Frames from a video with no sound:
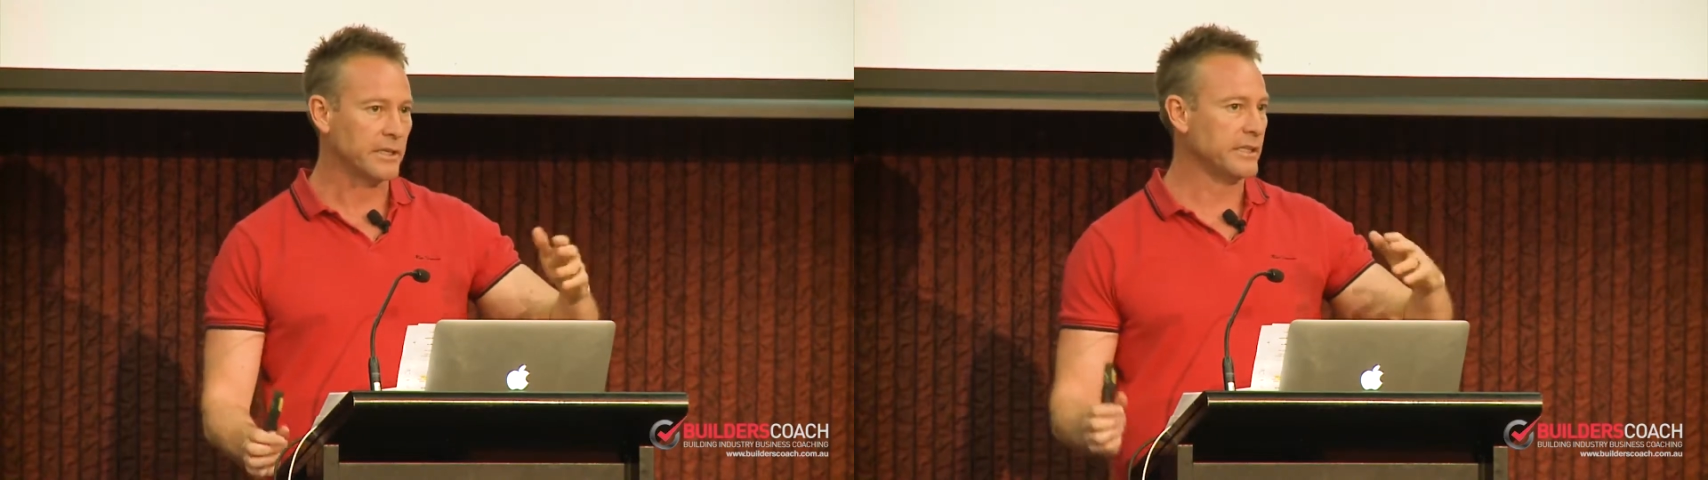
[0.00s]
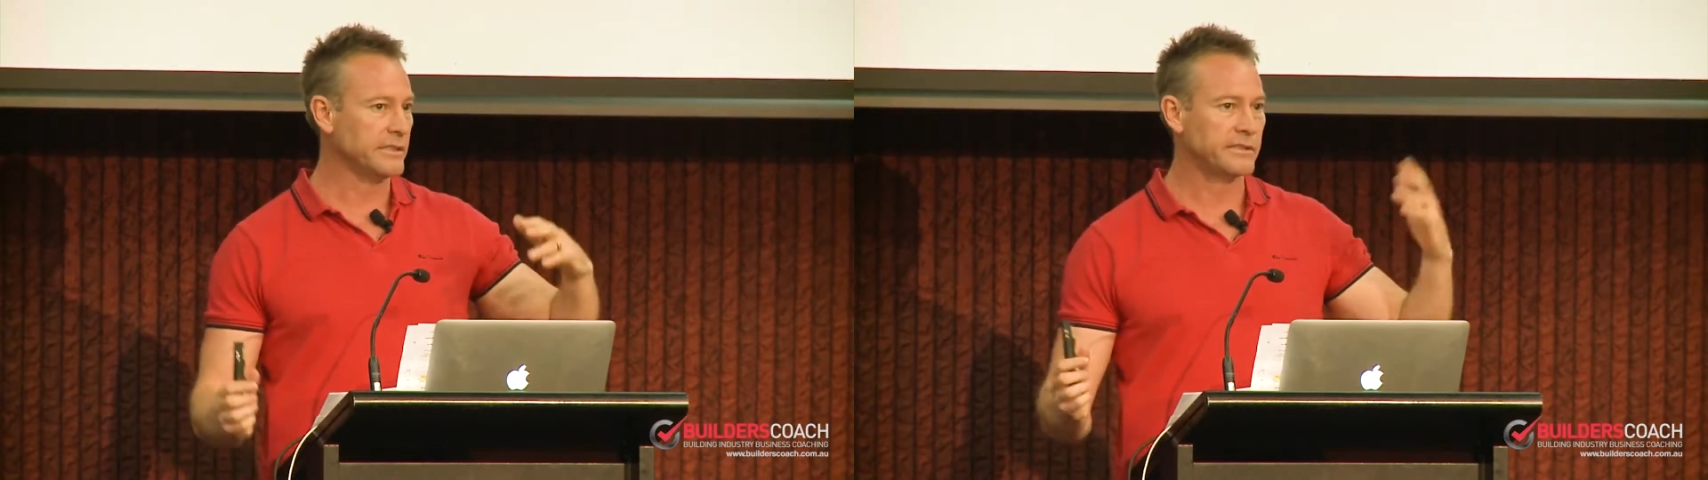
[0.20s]

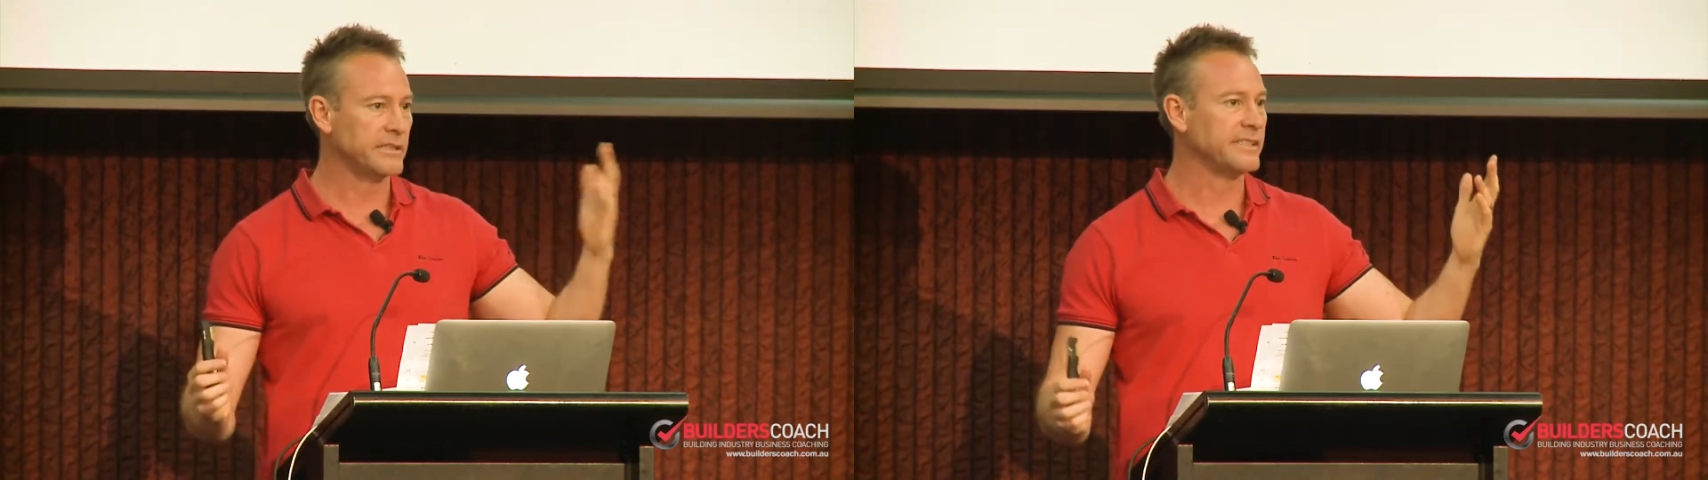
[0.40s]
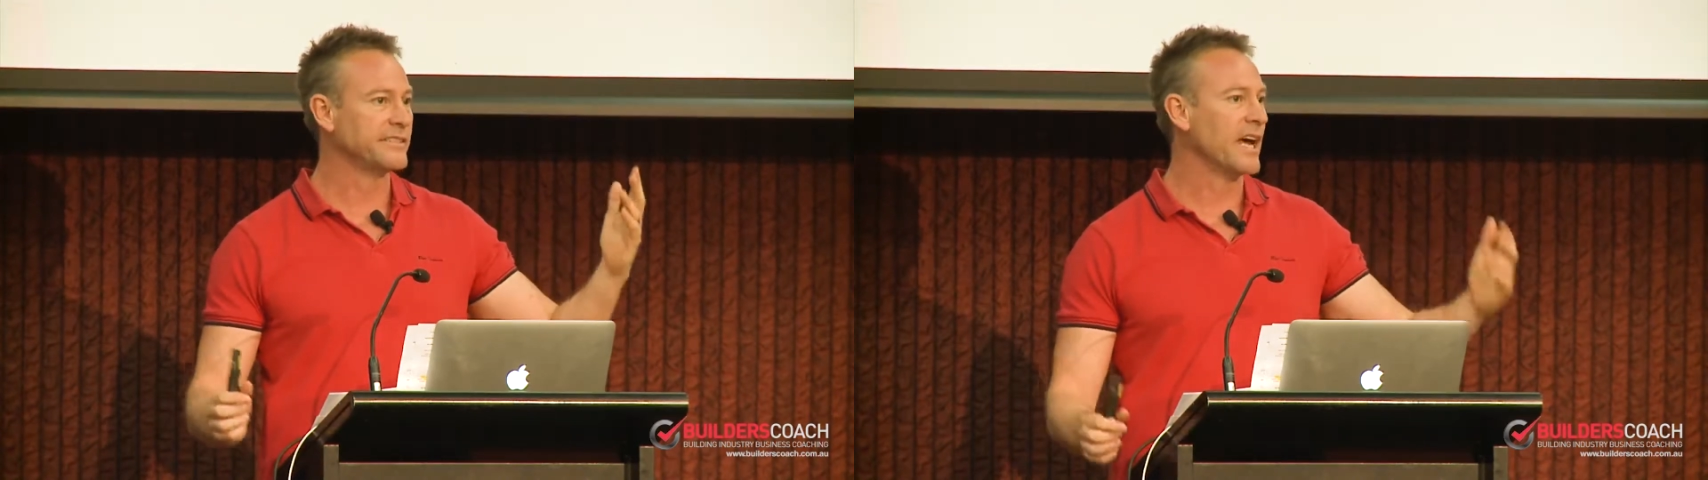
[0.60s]

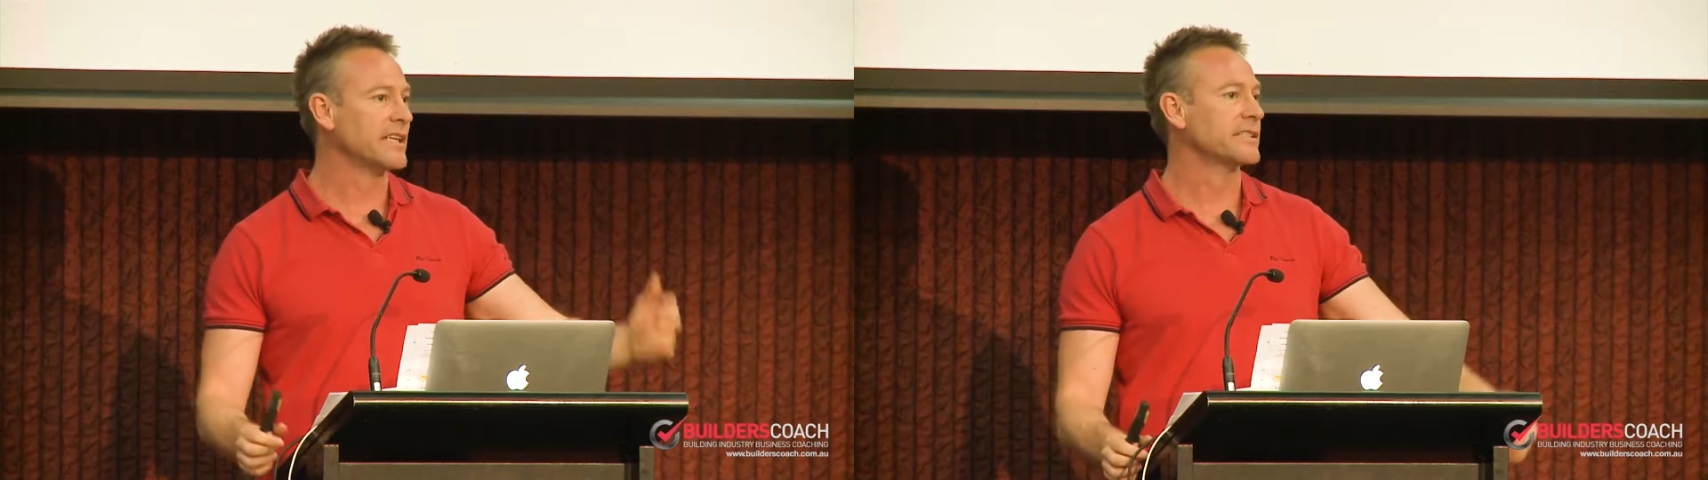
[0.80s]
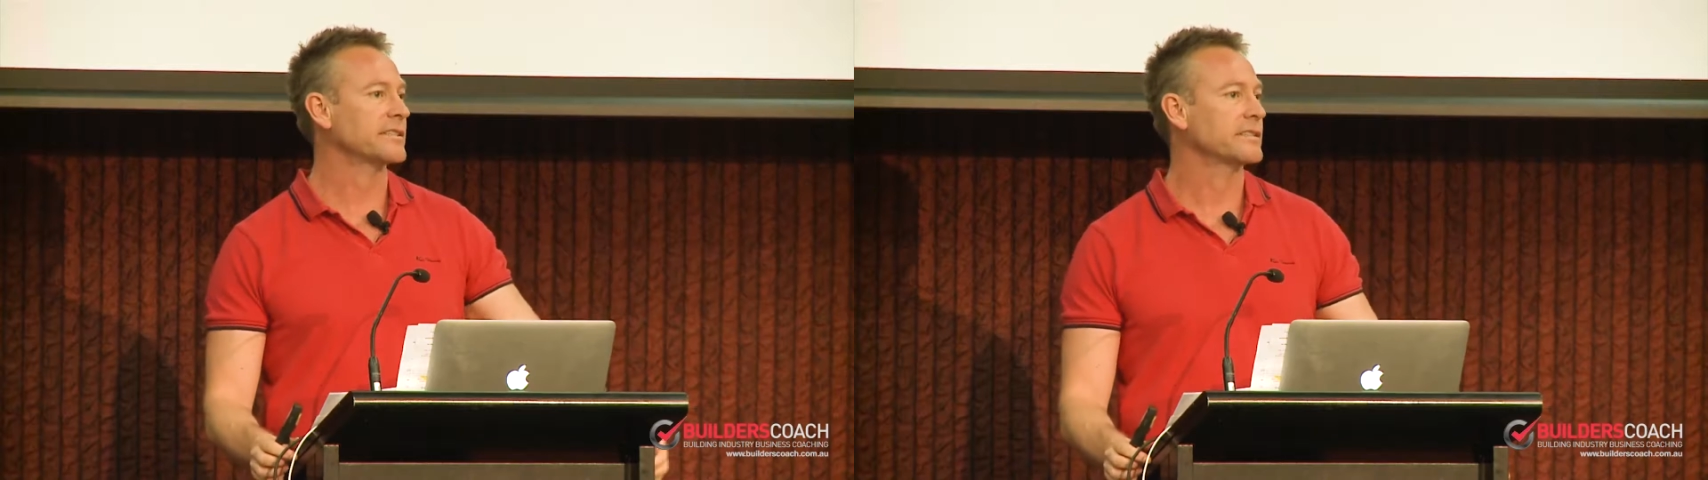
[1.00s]
is
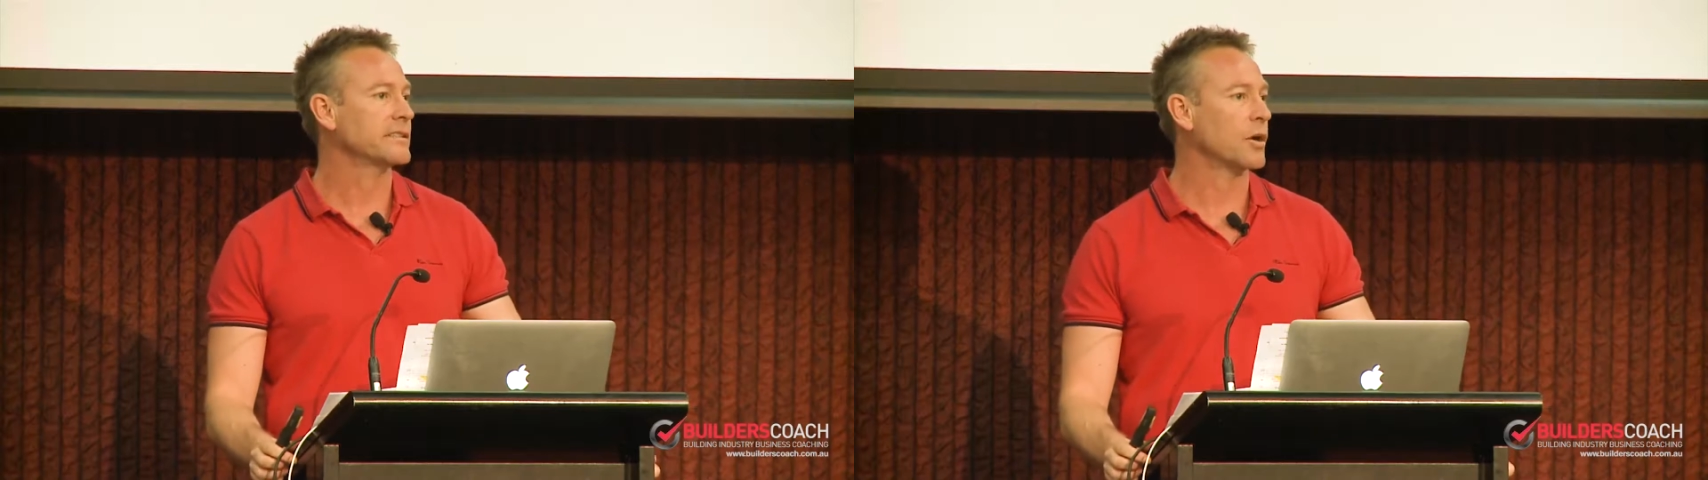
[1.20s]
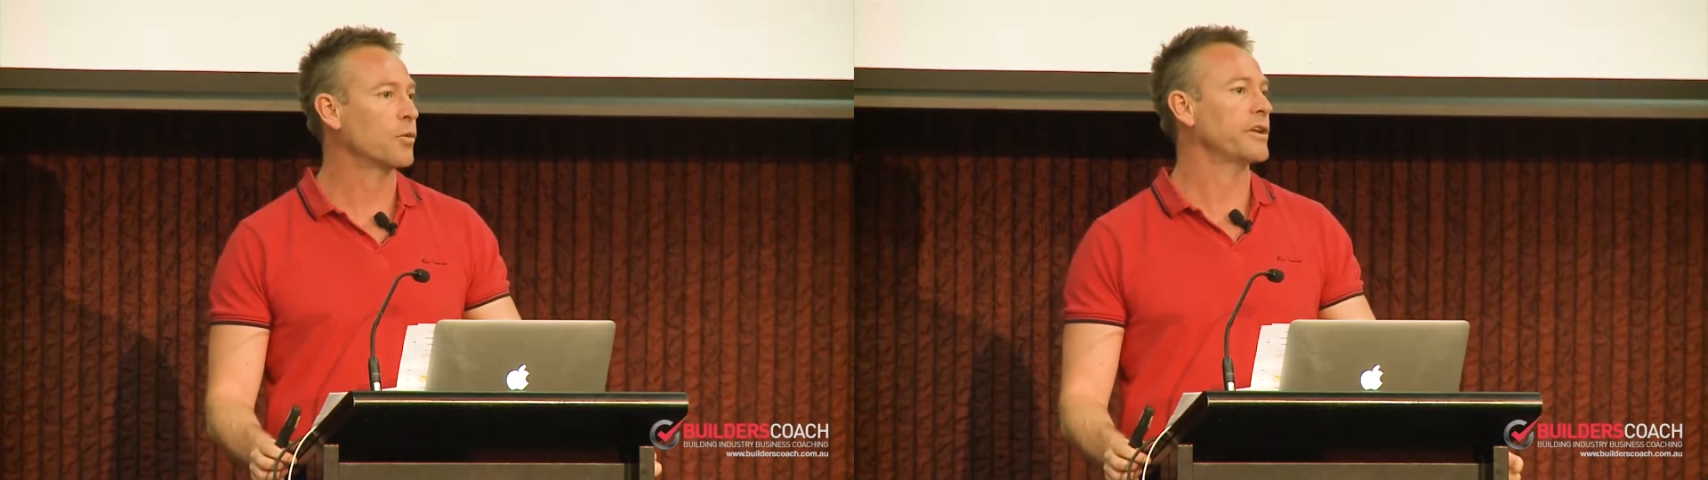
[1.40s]
nuts.
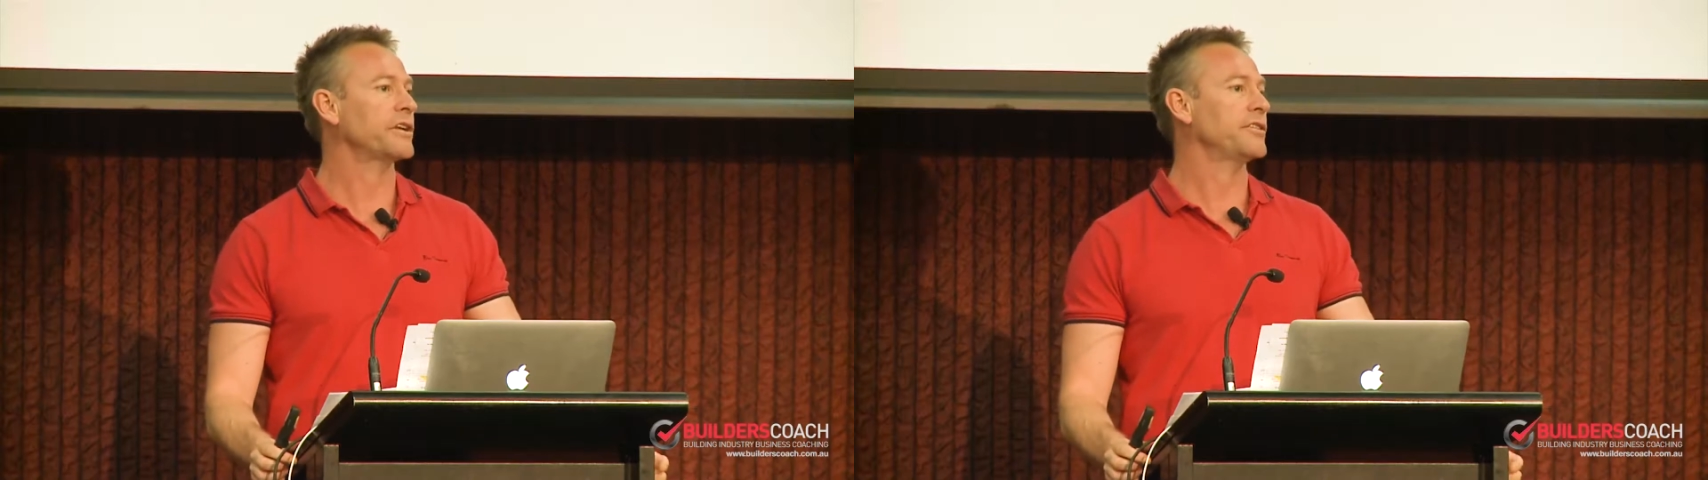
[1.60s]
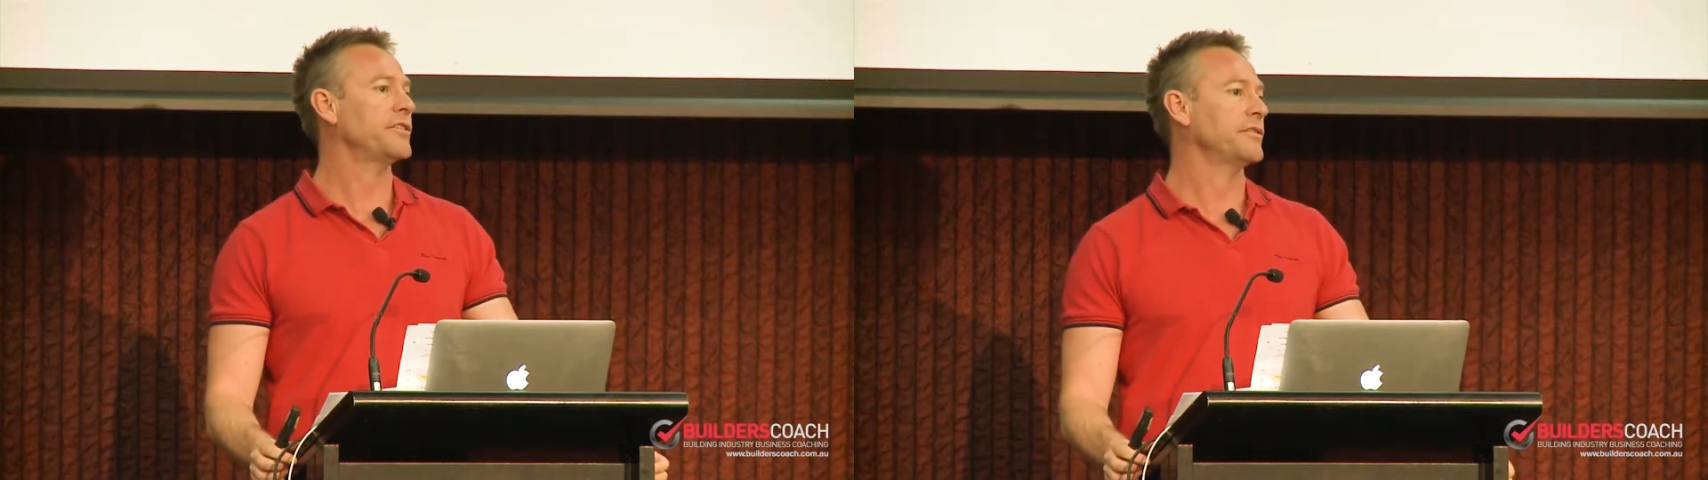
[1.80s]
Like, what are
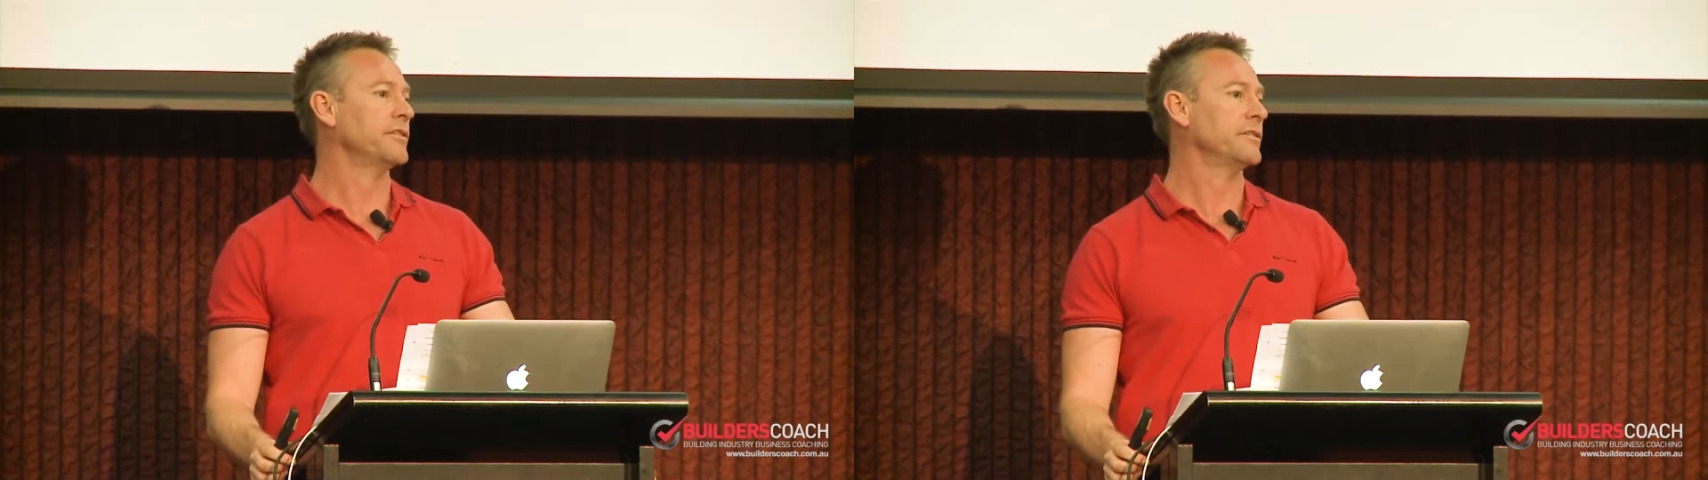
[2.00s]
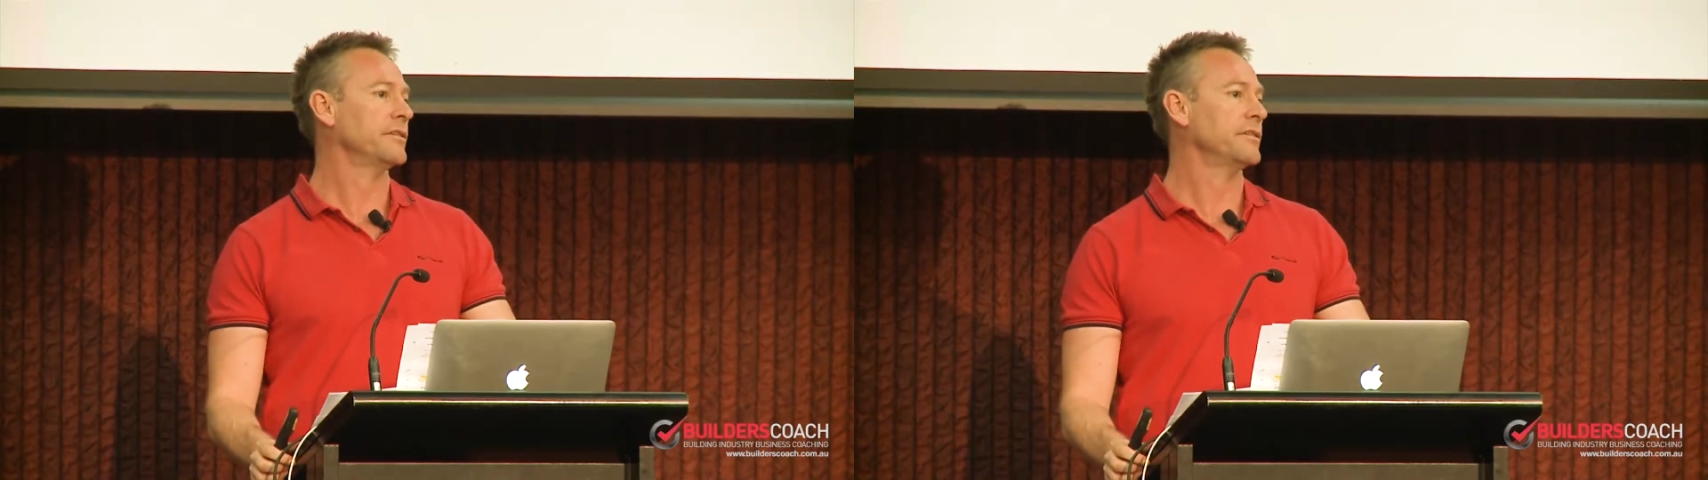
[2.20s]
you going to do?